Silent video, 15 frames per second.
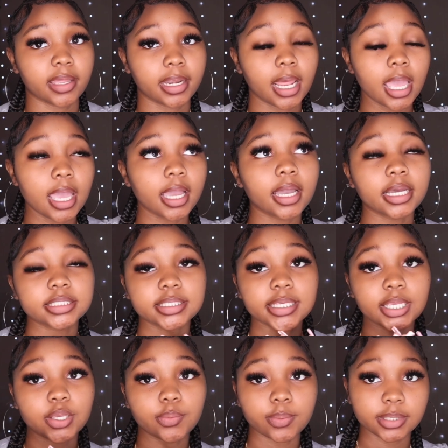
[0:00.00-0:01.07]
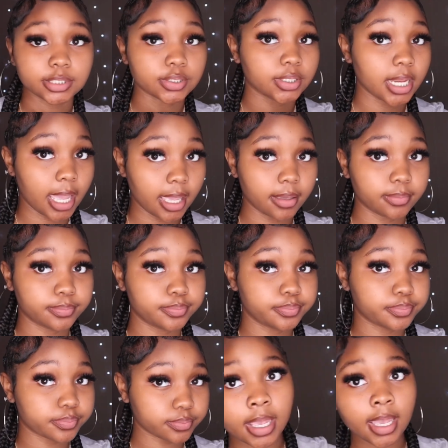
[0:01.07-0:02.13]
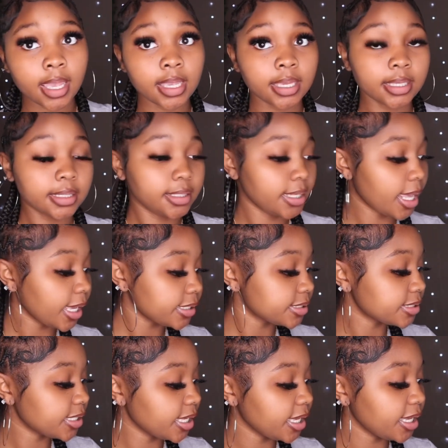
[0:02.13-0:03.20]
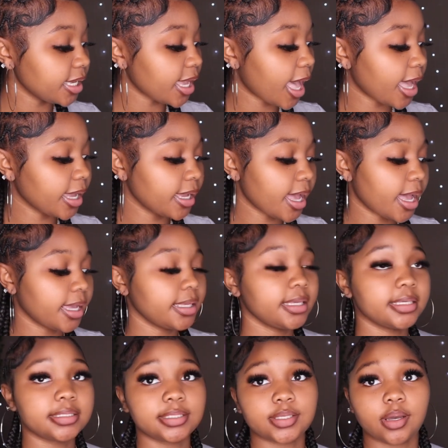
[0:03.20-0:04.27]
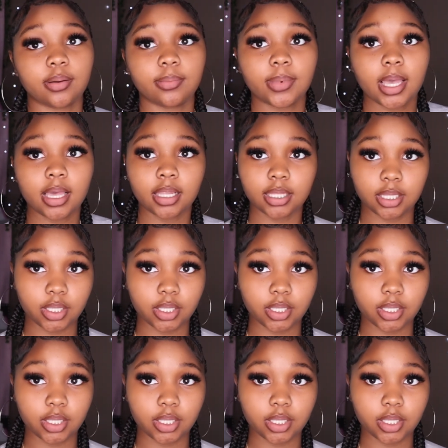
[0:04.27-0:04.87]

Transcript: and continue with your day. Next thing I got is some